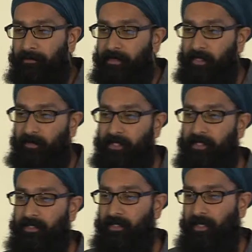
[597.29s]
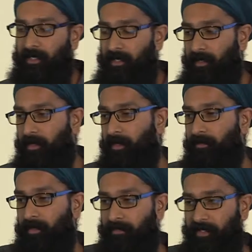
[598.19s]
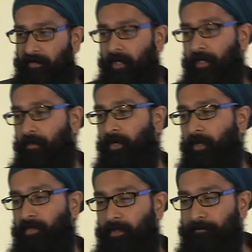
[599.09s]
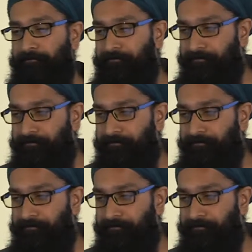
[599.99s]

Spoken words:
which is a bit of a harder problem.